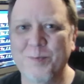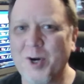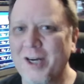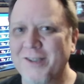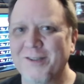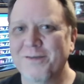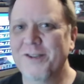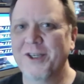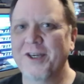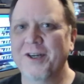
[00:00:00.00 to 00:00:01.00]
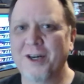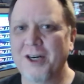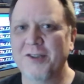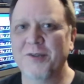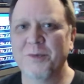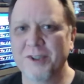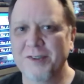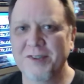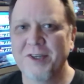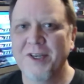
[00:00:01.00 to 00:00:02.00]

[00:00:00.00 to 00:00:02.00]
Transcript: box of Sega Awesomeness,